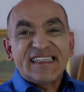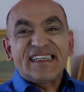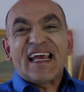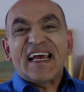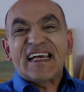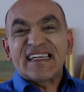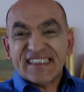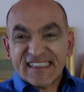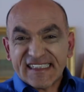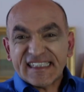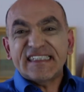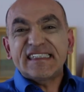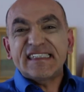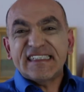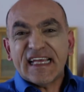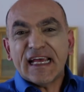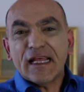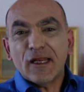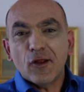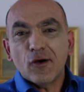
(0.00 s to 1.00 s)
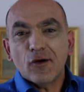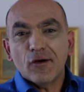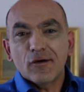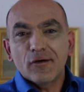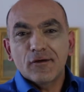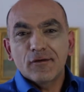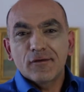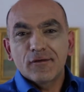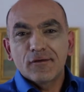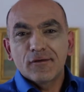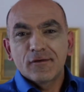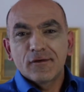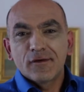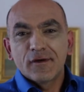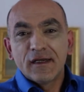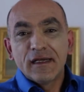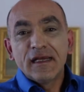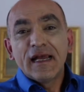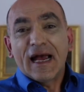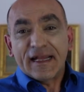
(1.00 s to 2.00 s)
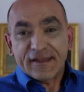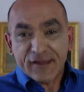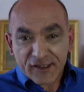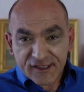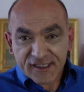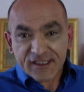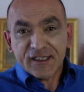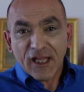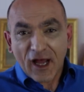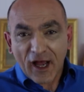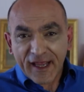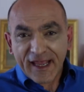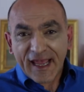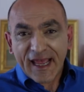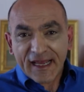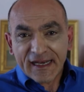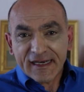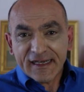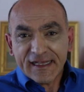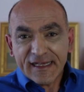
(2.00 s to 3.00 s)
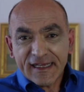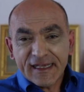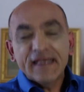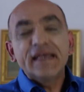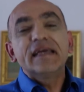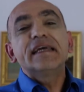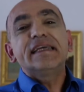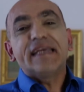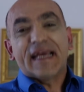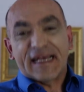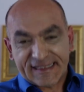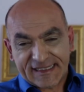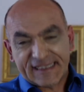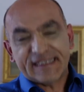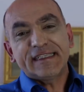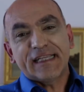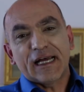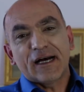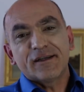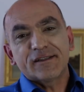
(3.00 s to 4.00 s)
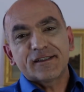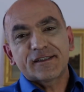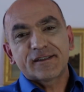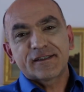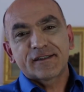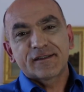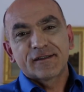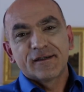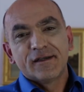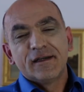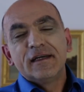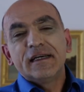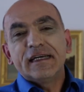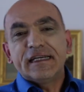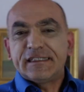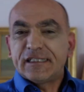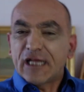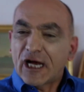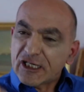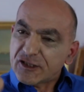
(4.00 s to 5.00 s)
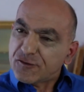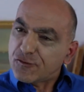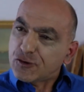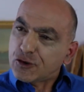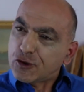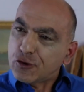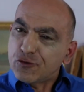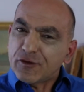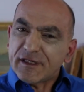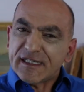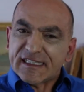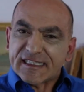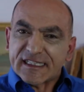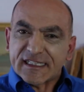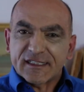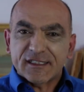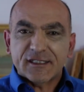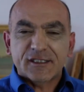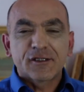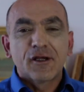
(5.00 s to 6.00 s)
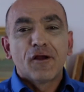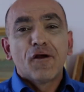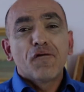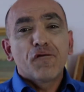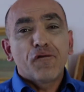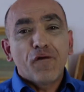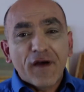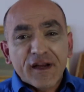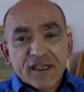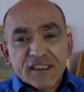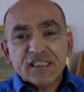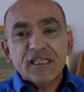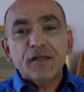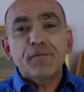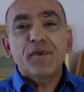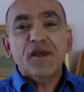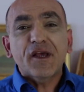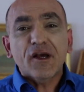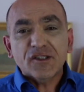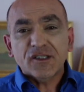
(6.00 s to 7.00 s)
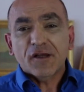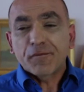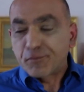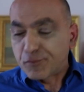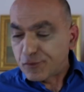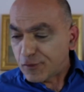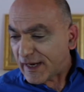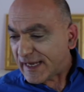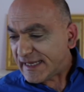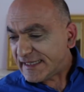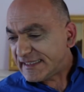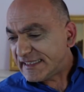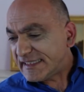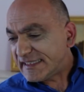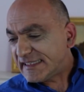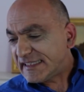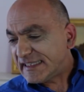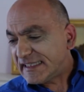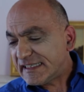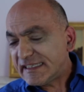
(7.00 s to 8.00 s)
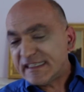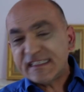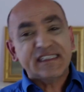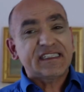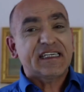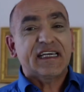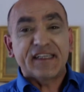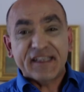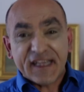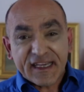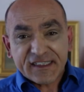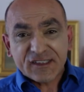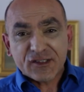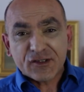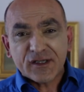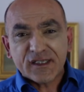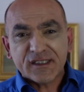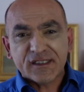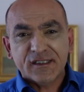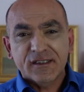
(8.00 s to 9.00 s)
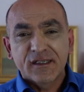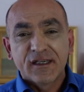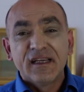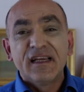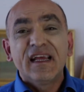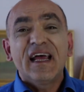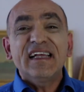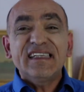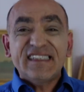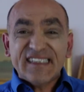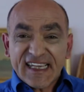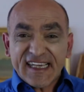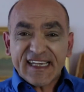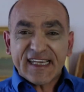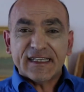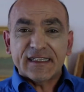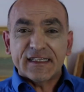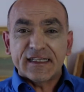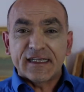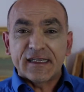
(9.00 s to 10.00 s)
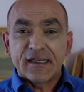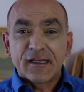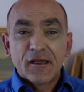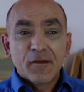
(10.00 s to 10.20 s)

Yes, it's yellow. And does it die early? Yes, it does. It dies for two reasons. Firstly, because of brain disease, kirnicturis, and secondly,